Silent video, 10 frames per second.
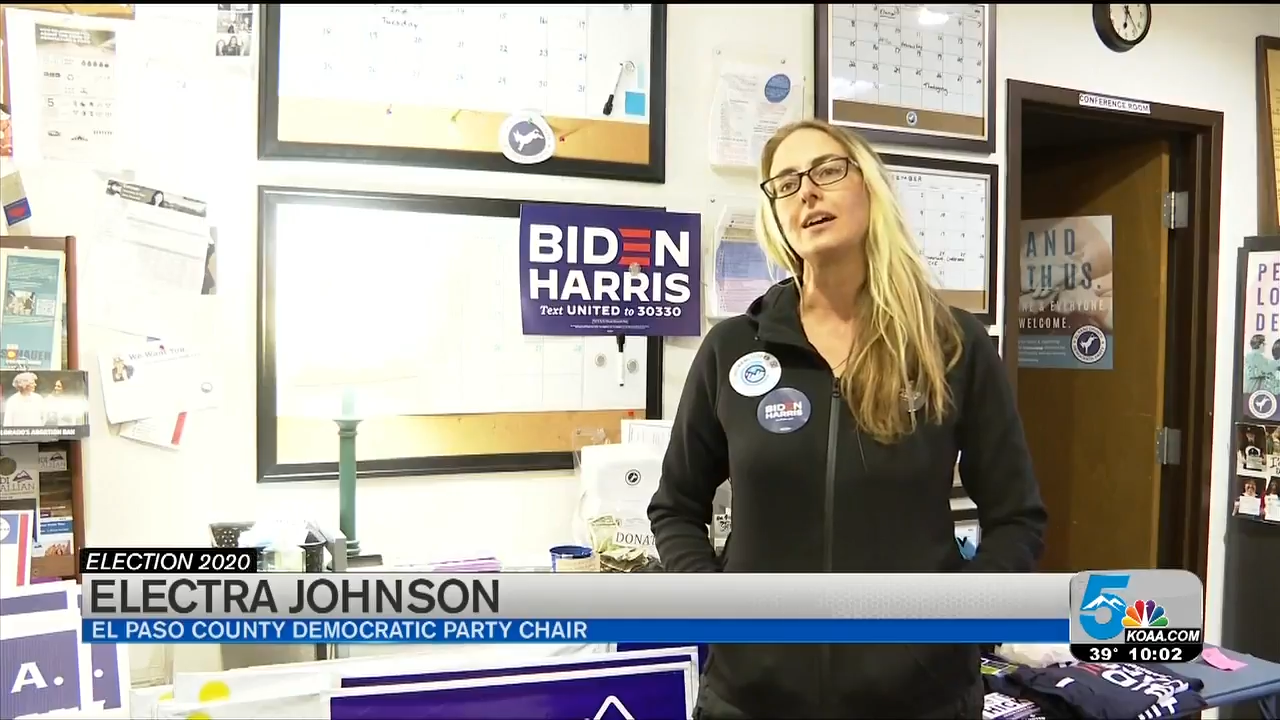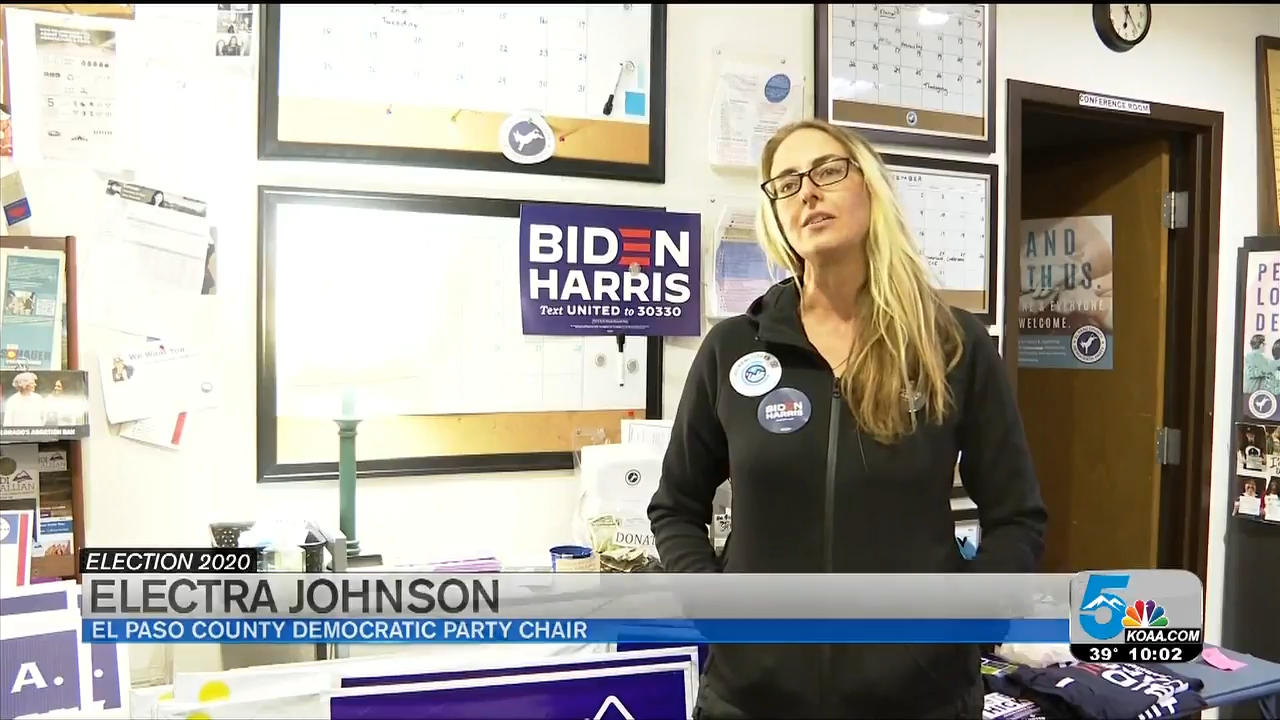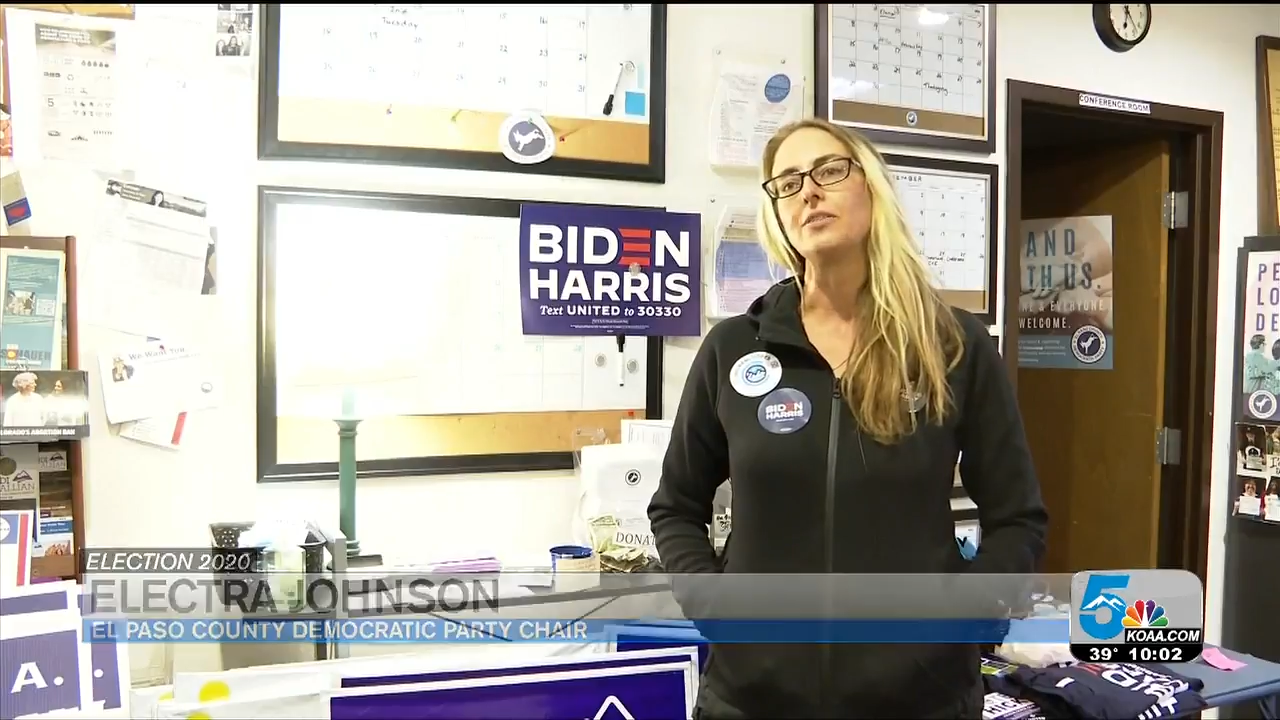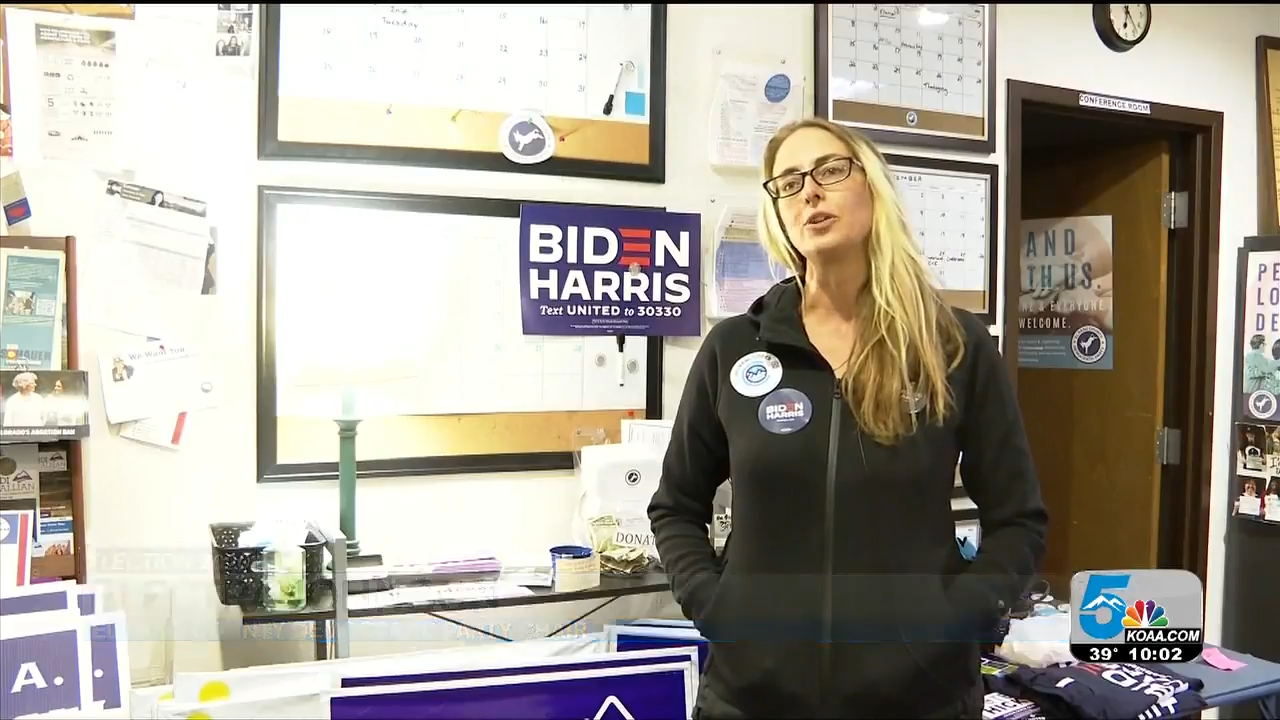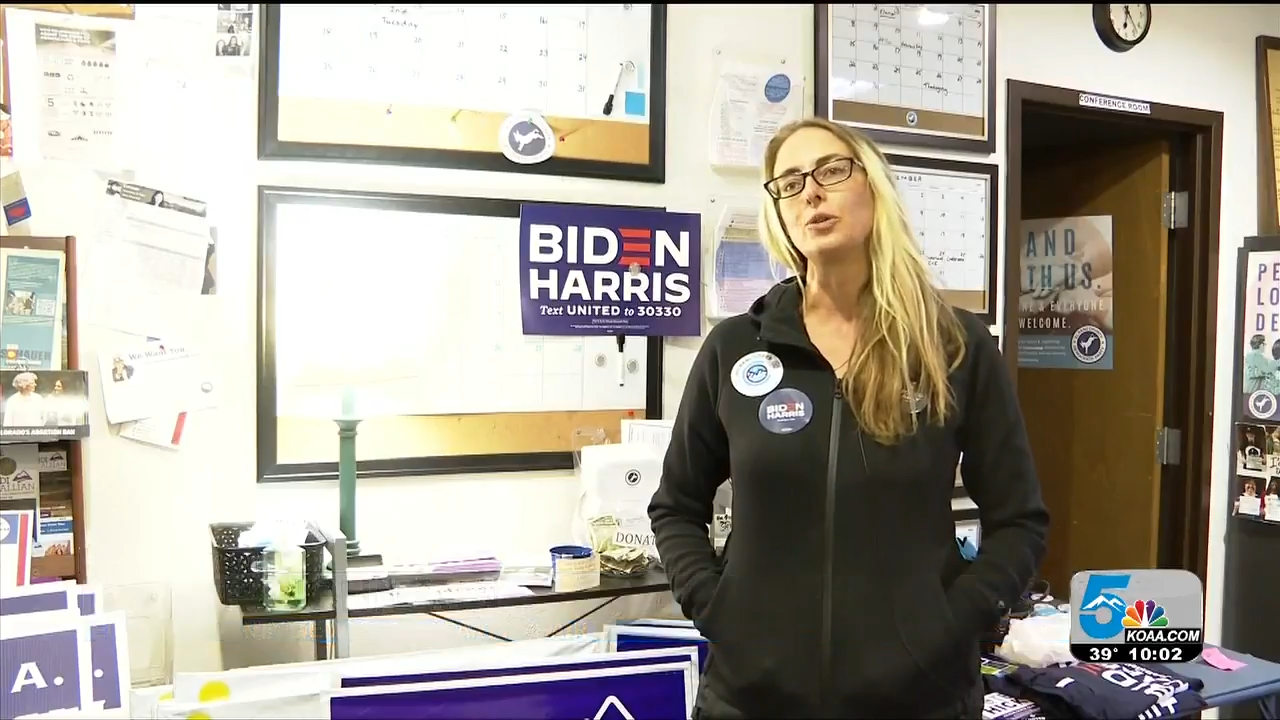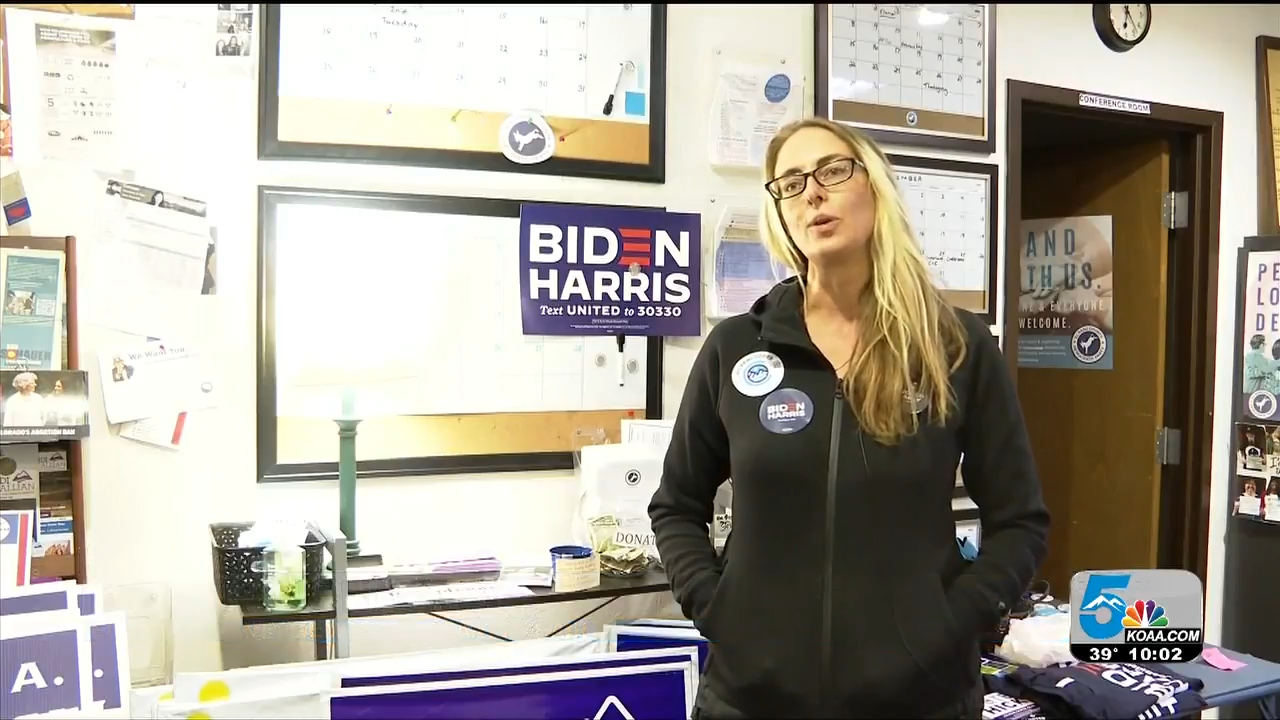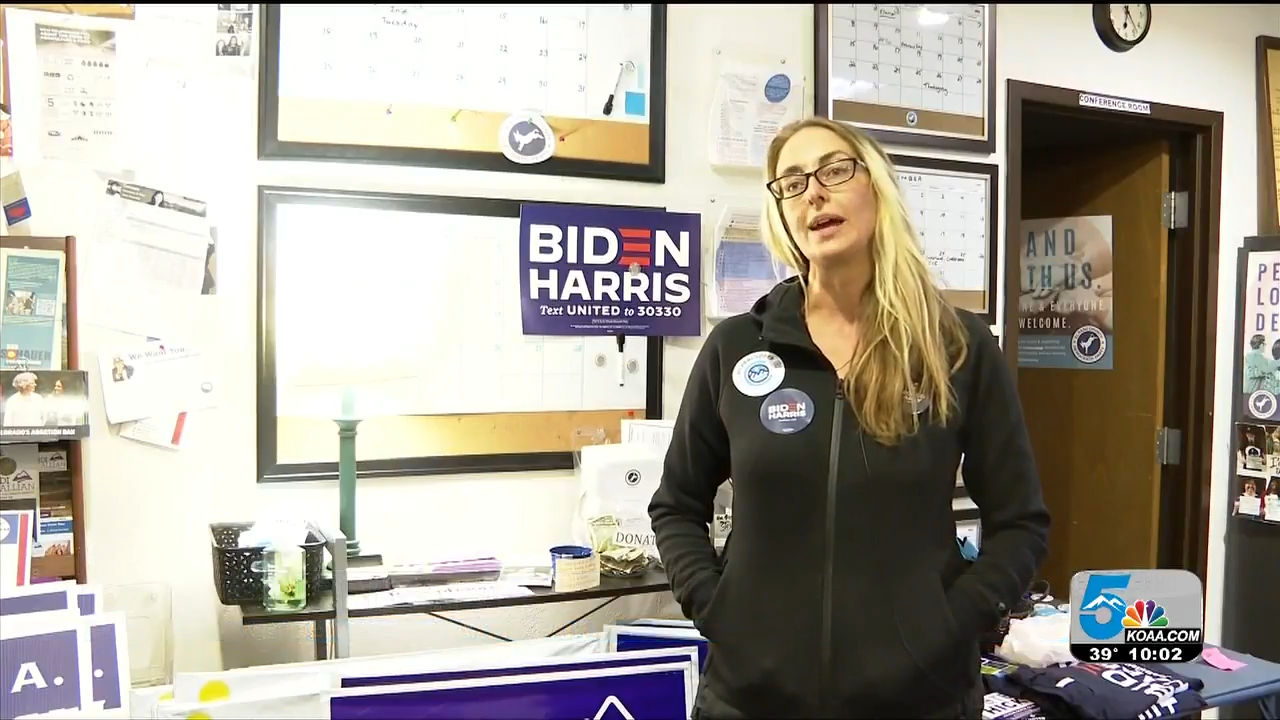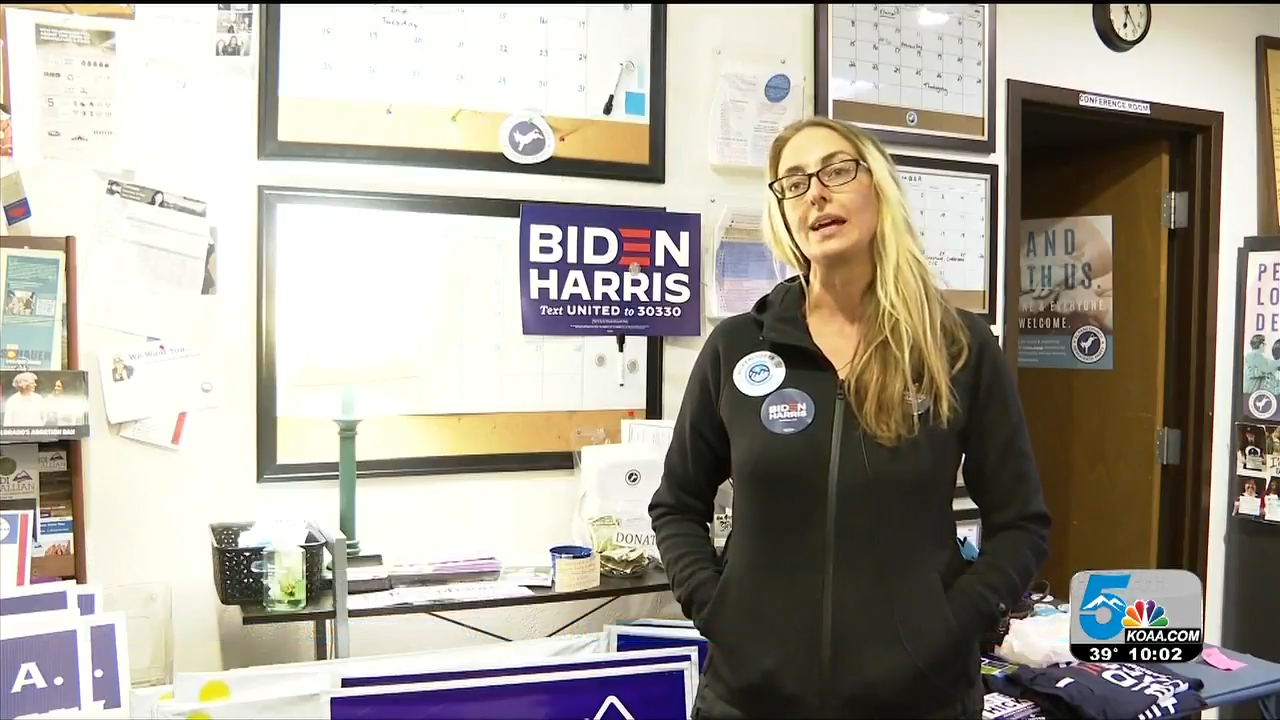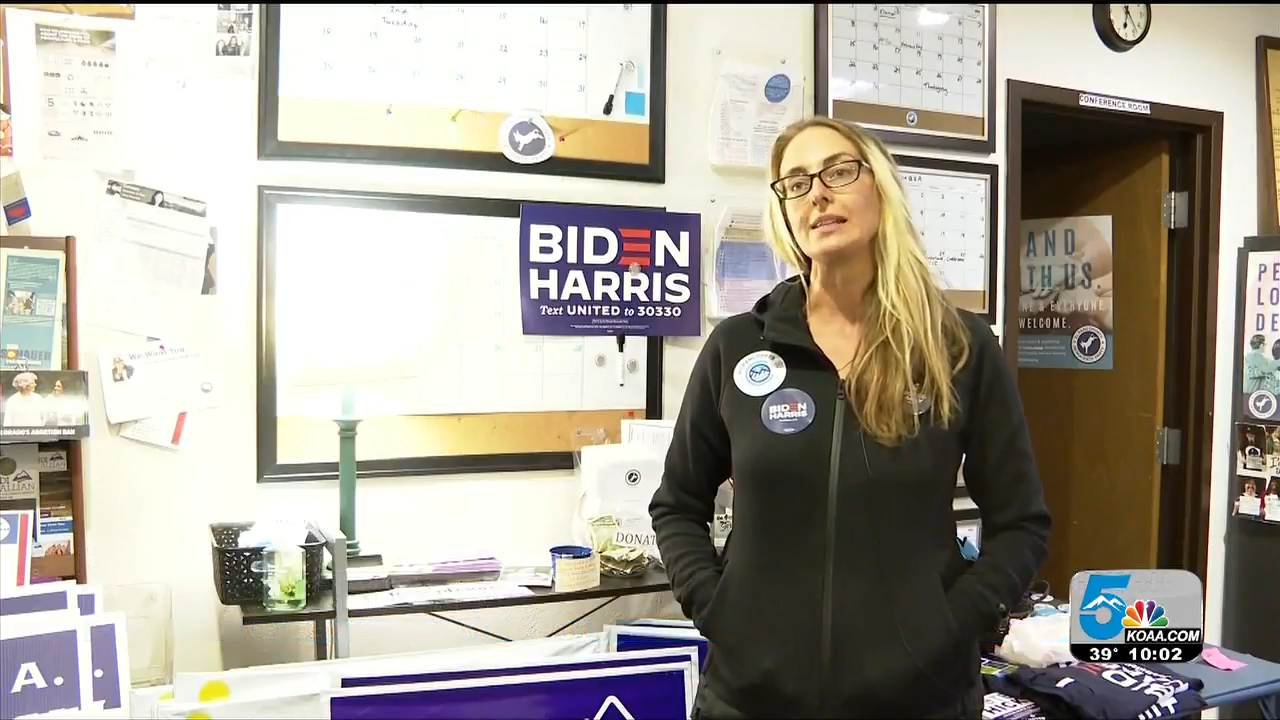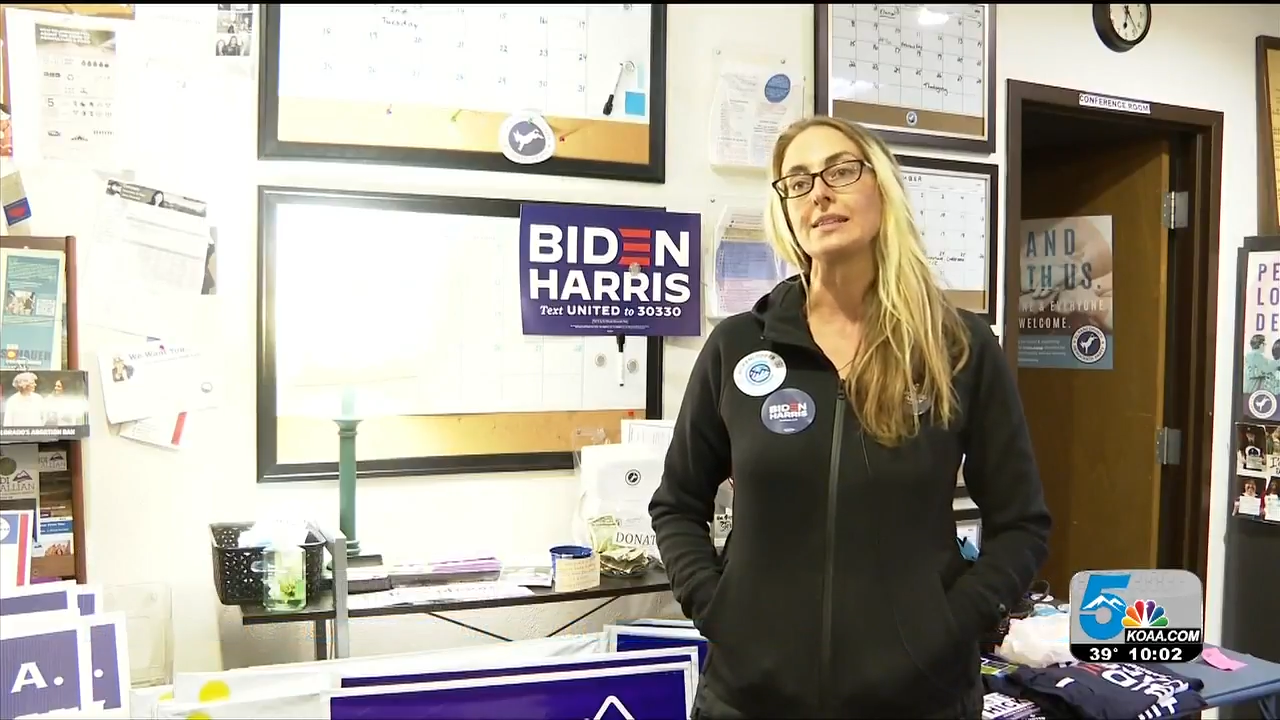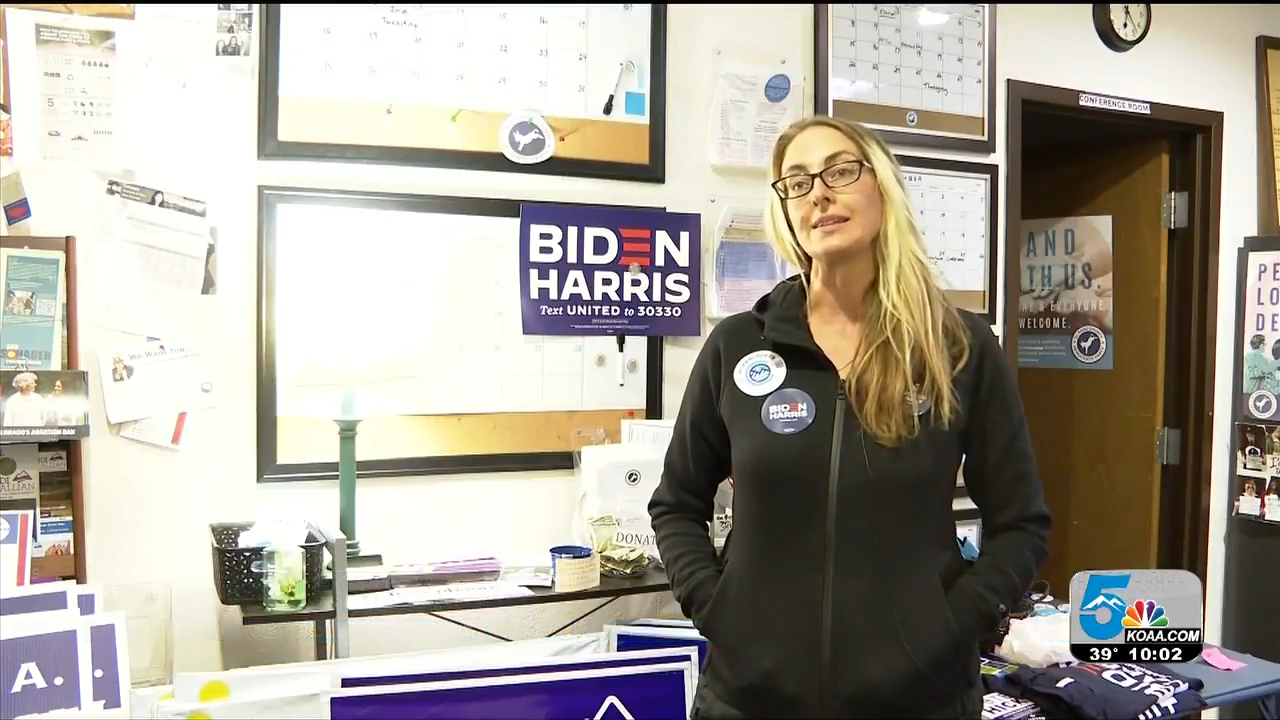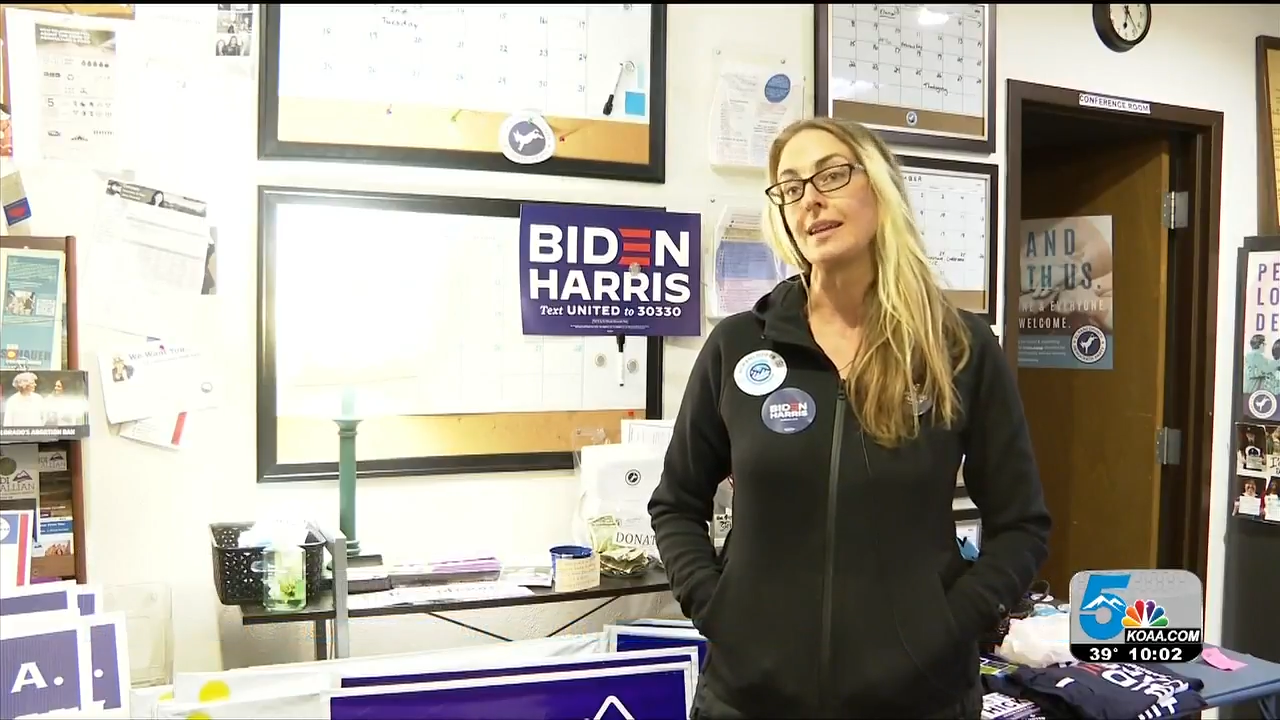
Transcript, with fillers: of who has